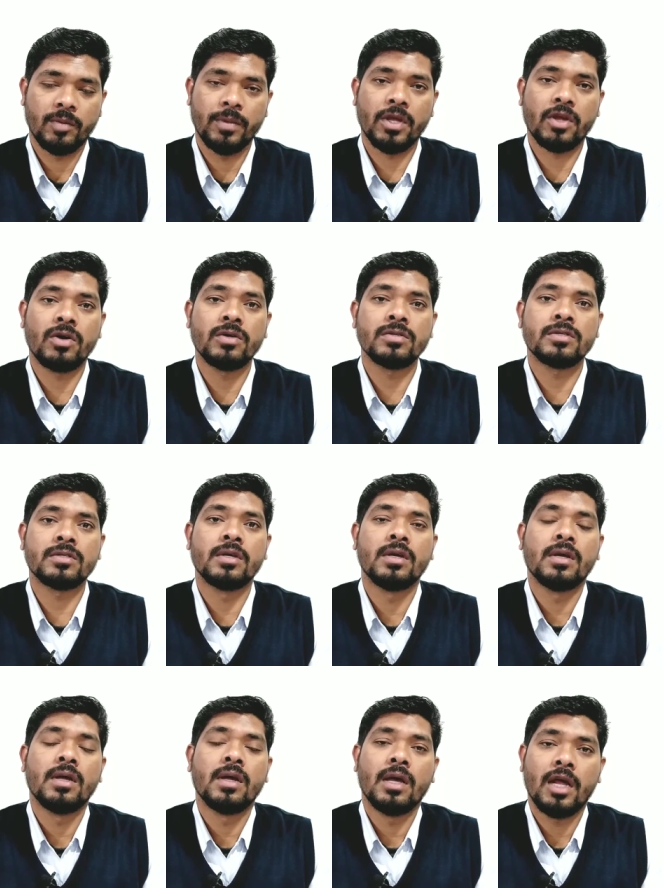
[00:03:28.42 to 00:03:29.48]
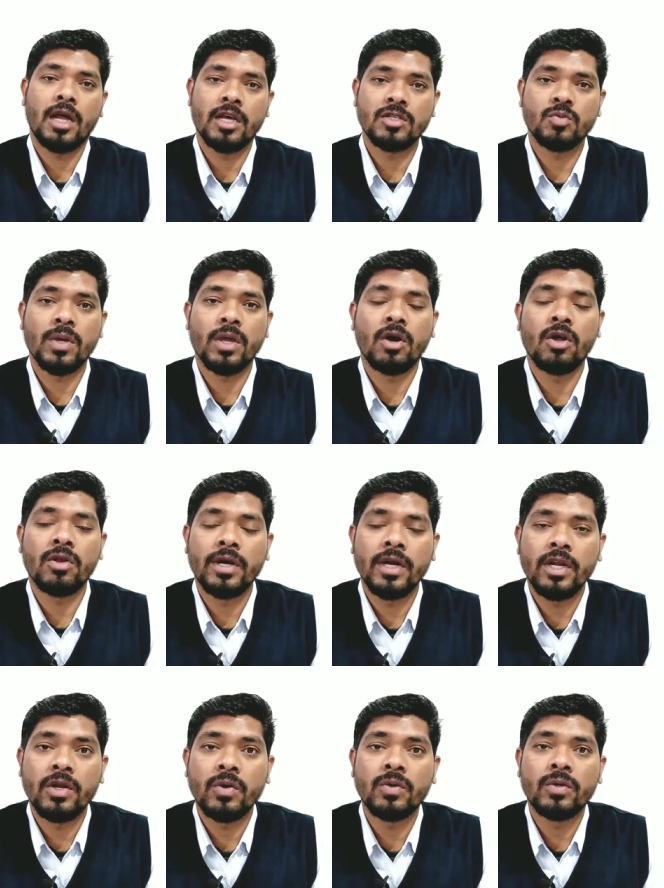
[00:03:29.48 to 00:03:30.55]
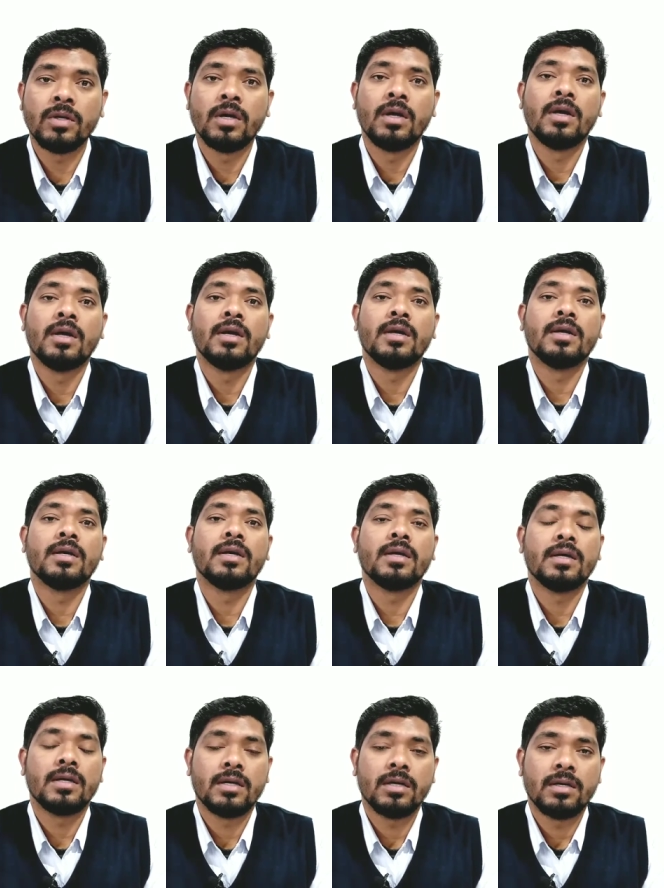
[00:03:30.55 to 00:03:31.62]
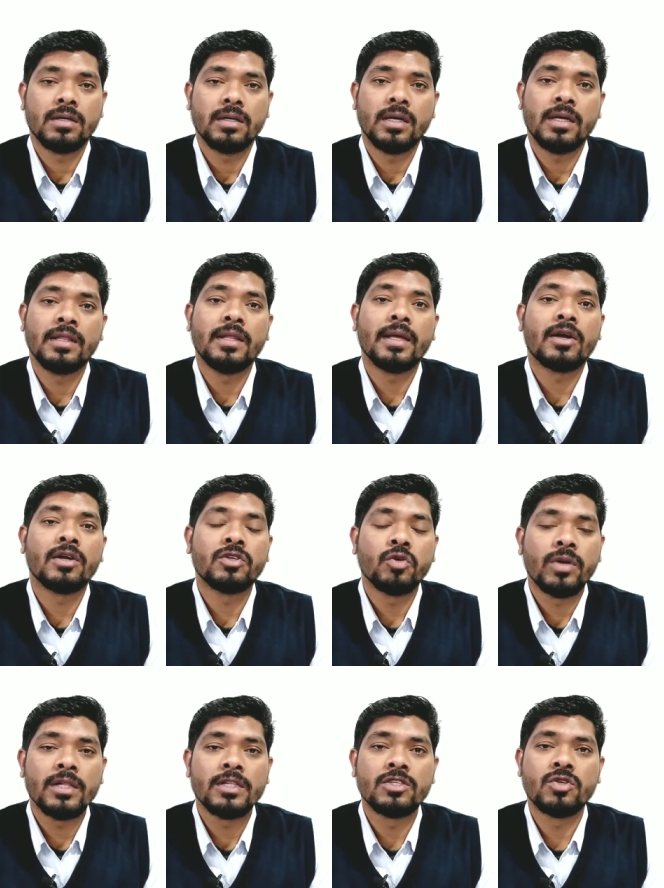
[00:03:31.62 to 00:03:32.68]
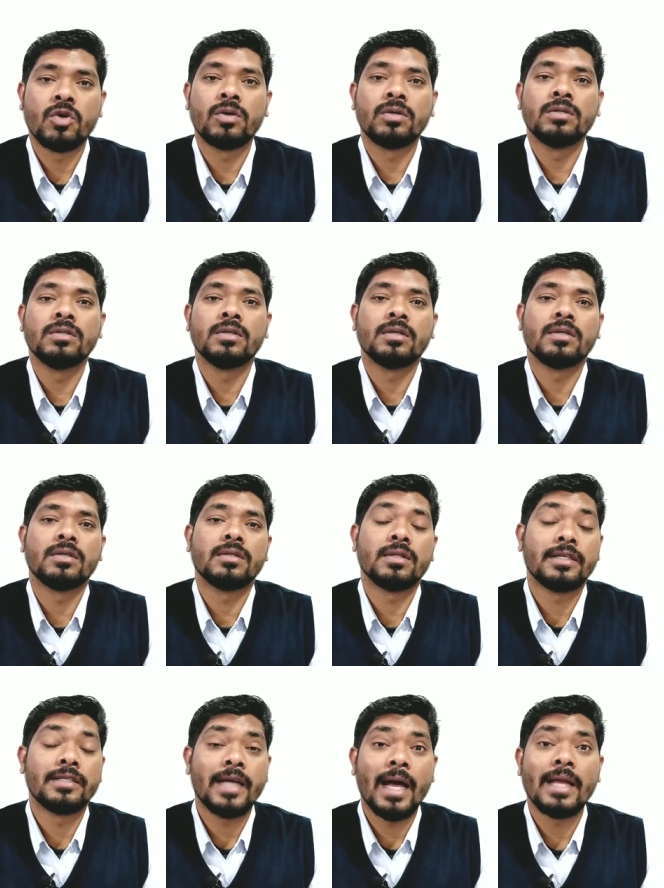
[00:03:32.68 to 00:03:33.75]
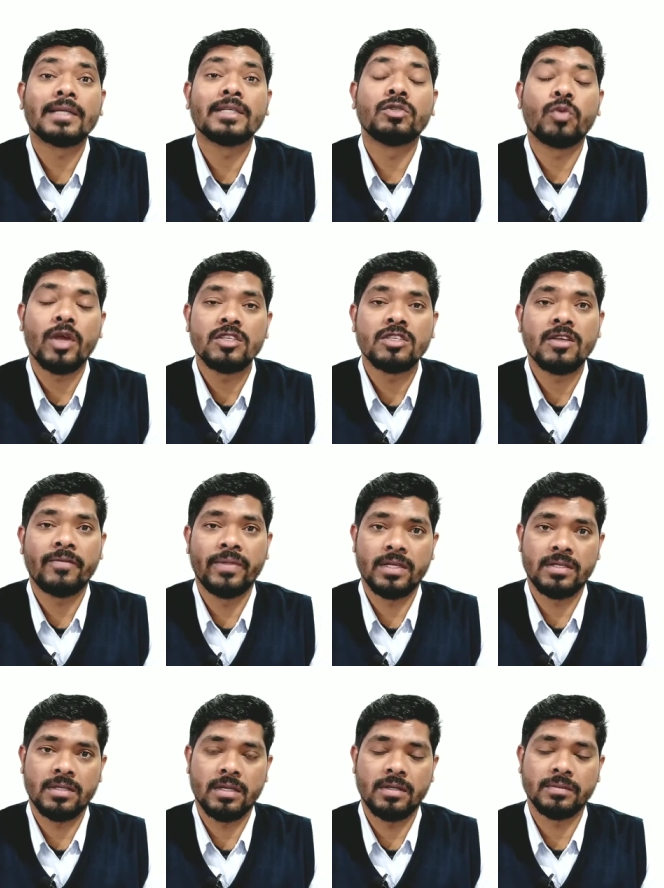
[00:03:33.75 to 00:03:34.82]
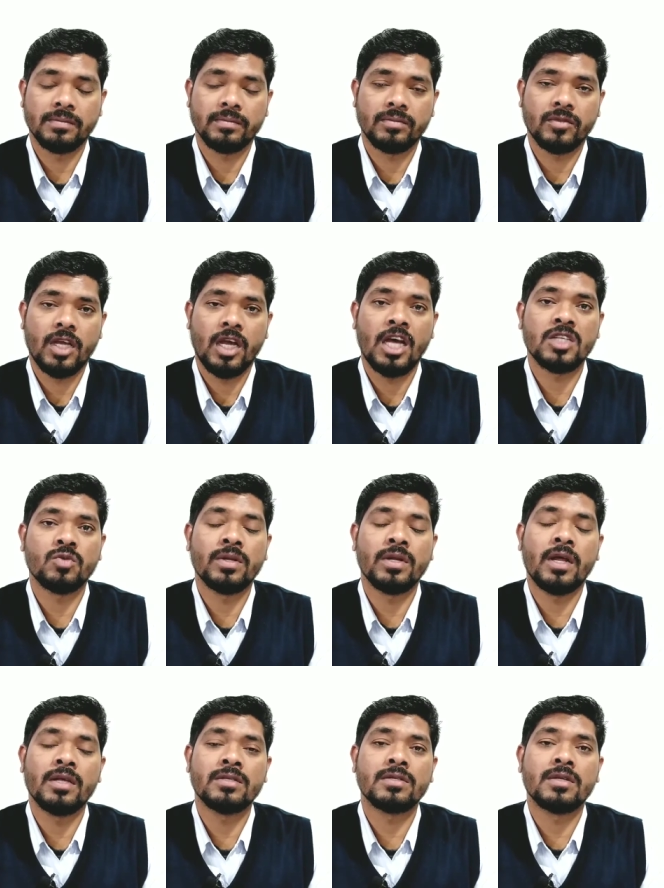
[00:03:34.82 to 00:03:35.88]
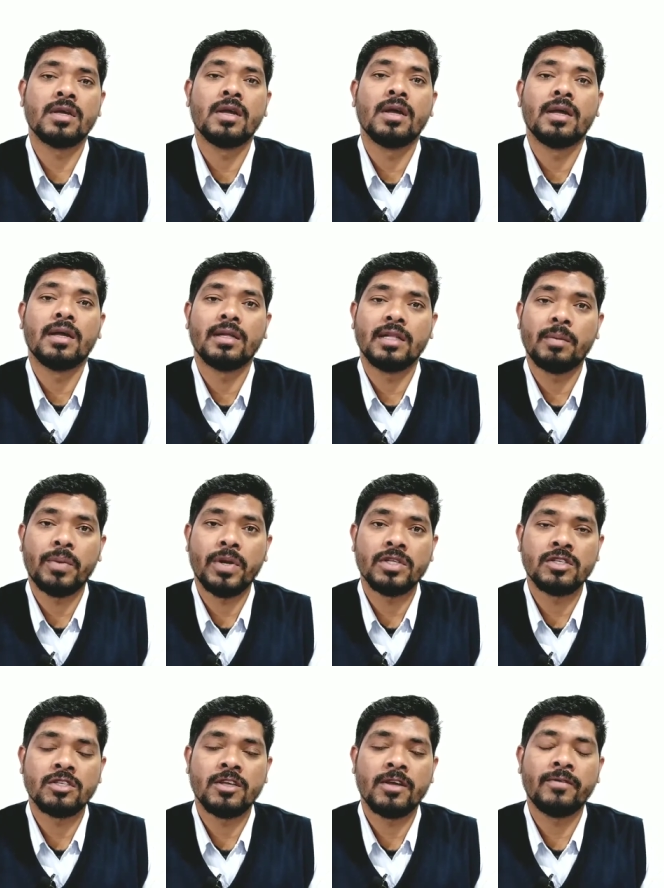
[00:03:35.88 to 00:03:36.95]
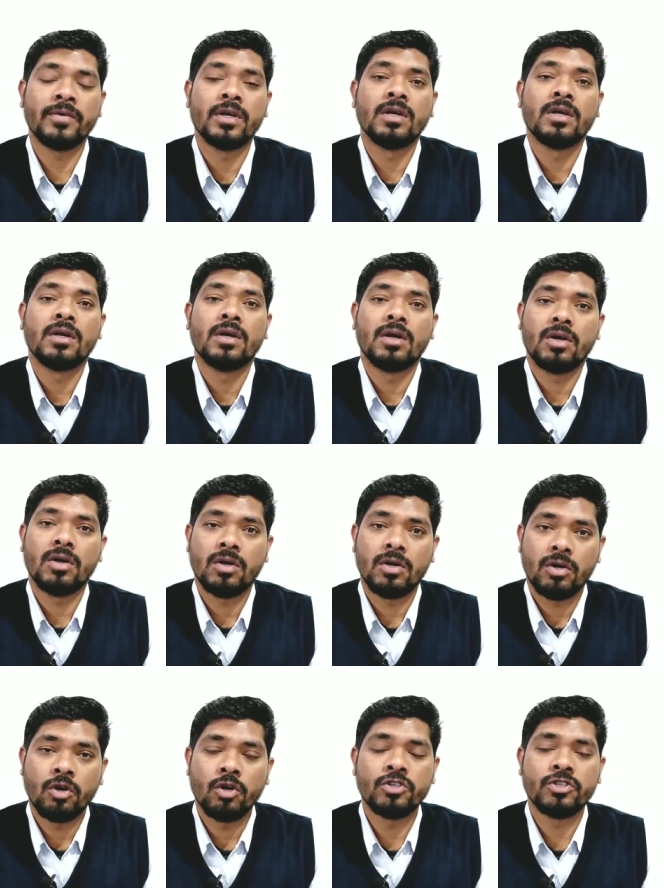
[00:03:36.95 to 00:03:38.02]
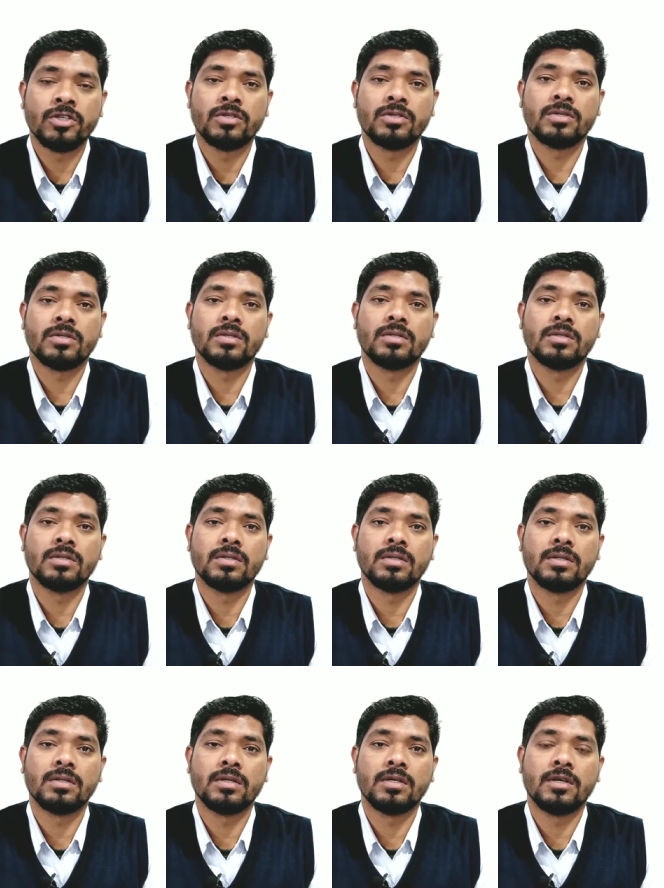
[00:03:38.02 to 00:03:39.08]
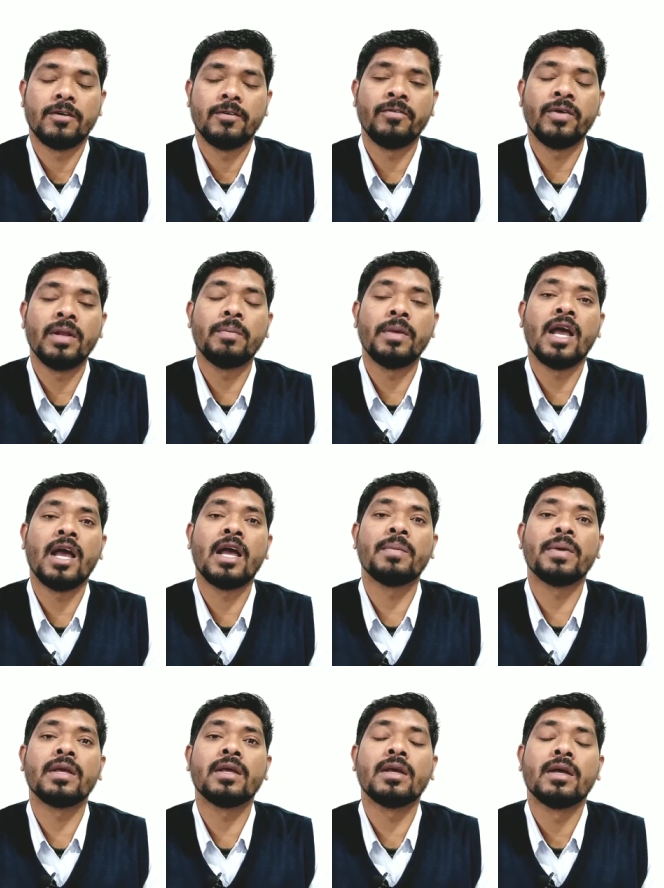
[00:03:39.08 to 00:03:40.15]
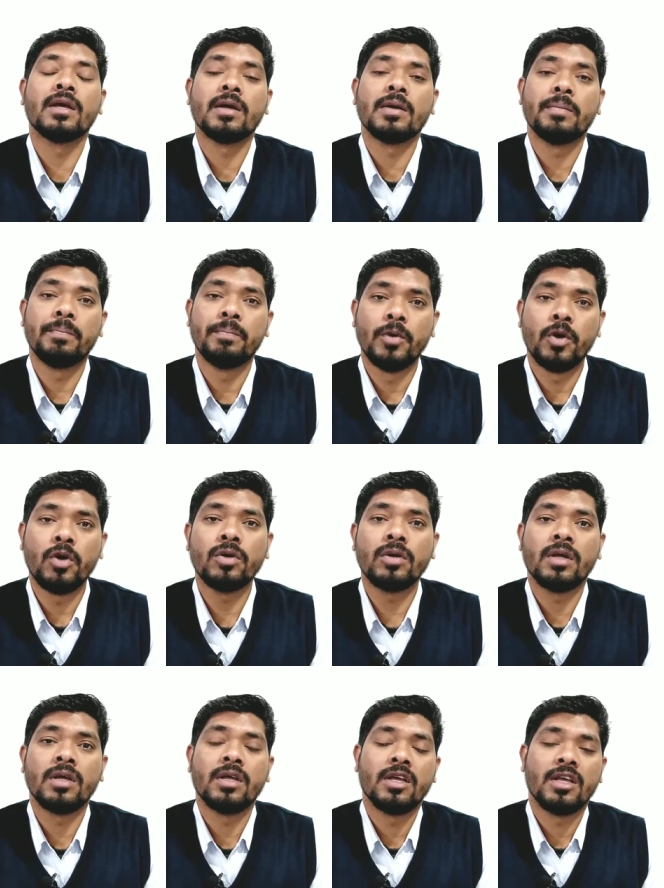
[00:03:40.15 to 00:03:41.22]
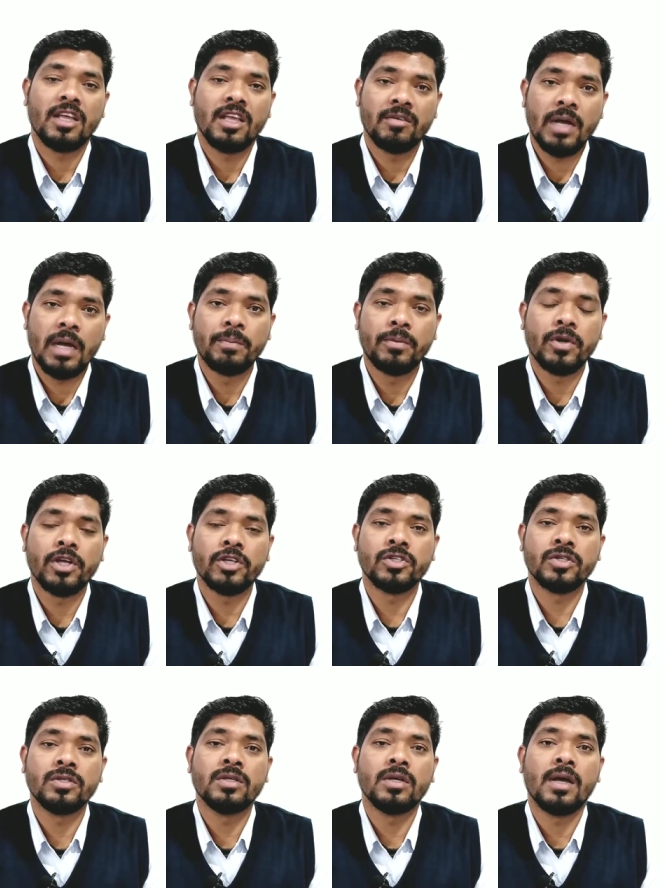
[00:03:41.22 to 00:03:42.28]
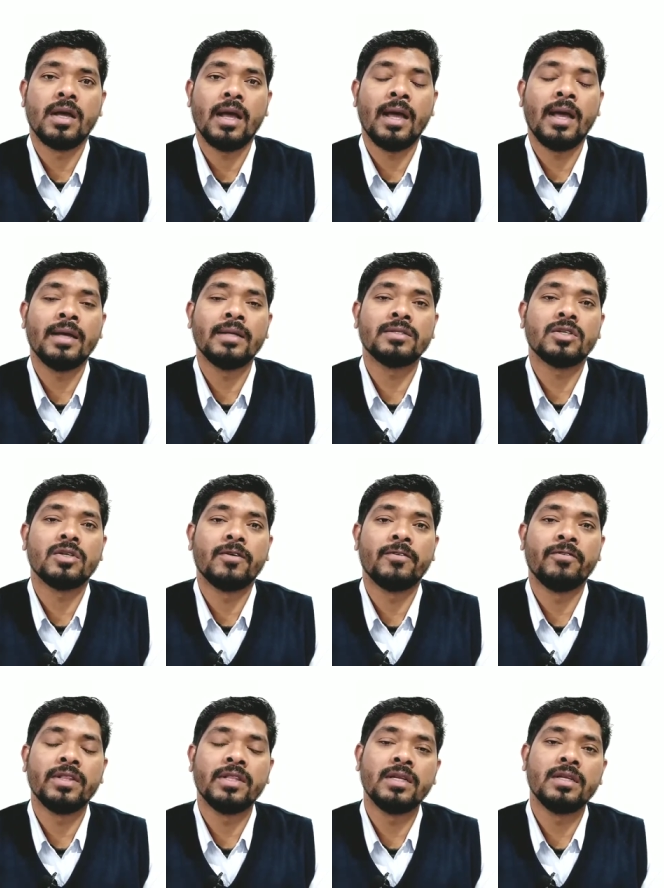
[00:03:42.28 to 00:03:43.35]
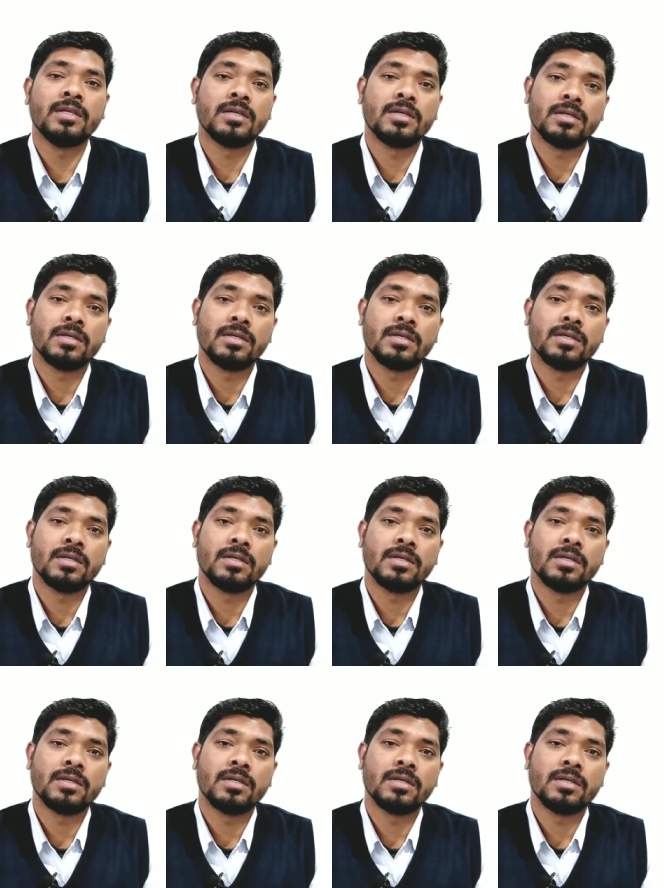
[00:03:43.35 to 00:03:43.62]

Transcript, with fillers: because as we already know in the equatorial zone the direct rays of the sun as well as the presence of oceans will be having more evaporation and within